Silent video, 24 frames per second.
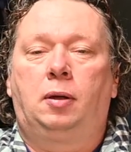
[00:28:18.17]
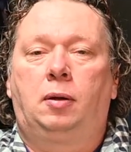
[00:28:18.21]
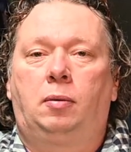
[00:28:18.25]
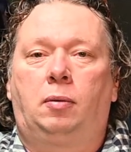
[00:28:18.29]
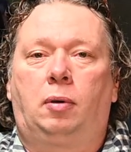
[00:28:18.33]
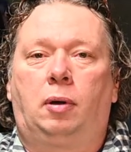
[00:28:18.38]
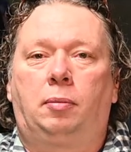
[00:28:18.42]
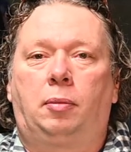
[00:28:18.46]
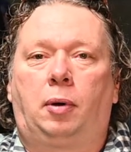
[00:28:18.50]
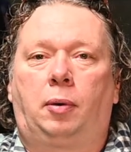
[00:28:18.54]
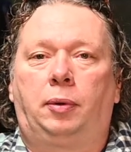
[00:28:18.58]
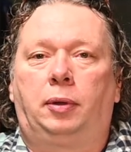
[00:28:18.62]

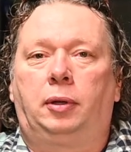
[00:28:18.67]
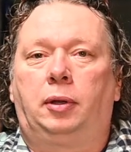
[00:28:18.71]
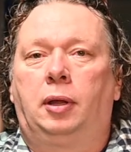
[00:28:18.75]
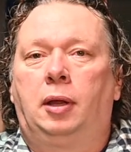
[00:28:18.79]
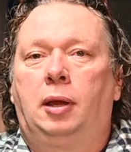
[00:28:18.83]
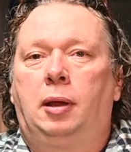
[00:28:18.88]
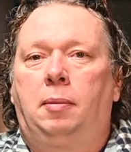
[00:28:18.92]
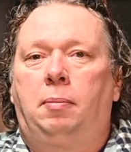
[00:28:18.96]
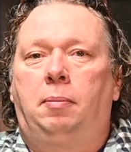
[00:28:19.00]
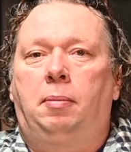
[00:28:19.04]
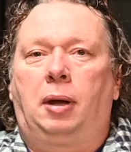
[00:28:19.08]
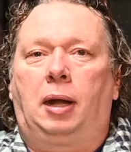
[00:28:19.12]
One moment,
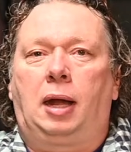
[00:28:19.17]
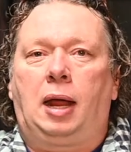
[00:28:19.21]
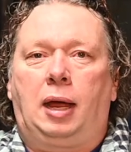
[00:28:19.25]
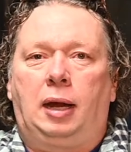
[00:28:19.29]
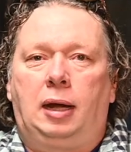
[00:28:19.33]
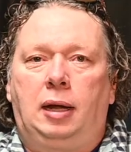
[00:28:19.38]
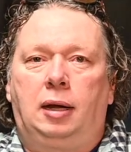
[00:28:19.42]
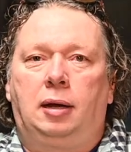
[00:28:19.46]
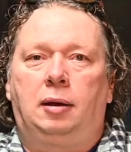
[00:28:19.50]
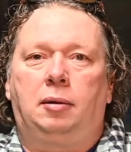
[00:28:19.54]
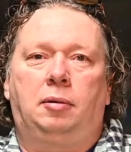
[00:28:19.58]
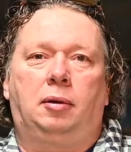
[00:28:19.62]

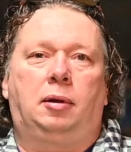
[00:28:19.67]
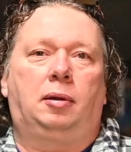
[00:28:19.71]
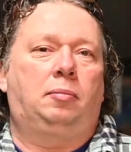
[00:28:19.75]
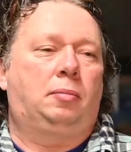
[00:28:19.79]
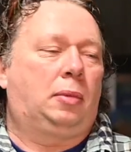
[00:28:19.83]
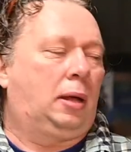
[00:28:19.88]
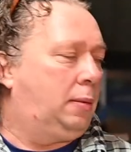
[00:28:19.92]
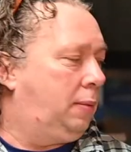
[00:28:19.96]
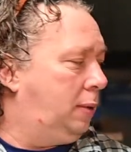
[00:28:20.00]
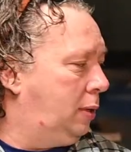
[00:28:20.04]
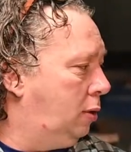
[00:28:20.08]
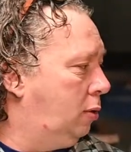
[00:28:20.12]
Merlijn,
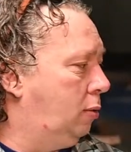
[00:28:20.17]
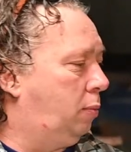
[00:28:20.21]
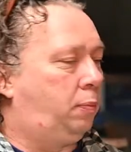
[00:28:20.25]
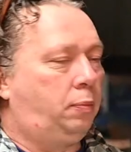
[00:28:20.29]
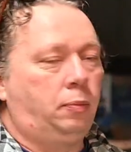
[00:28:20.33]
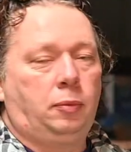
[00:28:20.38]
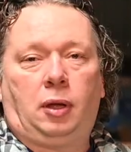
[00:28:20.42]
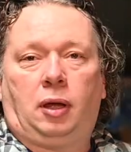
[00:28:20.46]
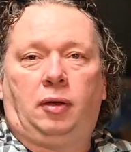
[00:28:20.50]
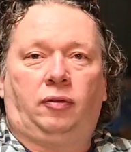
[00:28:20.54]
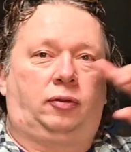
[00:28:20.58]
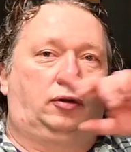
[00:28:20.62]
maybe you
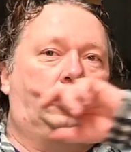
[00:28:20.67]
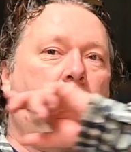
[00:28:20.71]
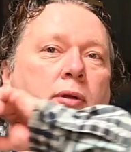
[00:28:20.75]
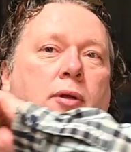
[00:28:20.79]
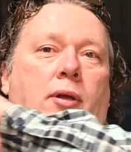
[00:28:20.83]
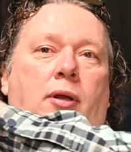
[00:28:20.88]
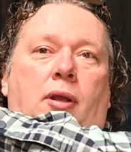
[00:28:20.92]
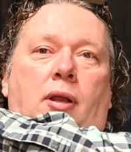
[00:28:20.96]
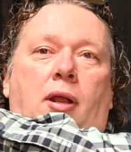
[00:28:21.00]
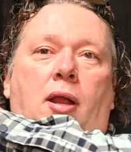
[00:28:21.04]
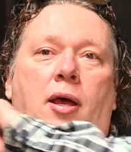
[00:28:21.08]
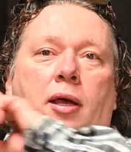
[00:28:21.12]
have
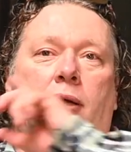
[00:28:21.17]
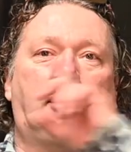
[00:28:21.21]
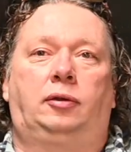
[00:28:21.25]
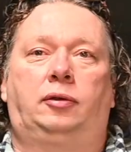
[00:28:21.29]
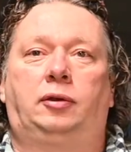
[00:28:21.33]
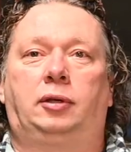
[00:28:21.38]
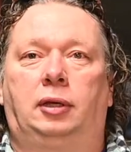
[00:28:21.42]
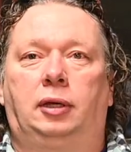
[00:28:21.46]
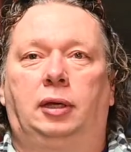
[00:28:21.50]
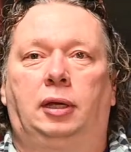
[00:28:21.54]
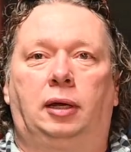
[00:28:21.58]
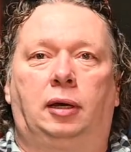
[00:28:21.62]
the light
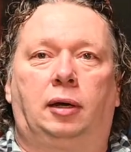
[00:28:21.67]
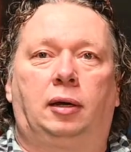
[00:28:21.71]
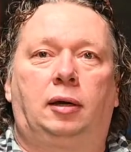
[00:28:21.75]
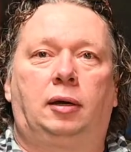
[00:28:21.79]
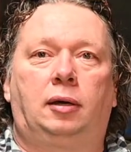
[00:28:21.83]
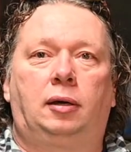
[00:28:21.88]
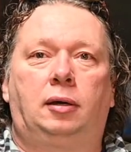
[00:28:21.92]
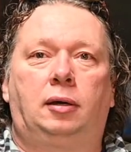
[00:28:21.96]
here.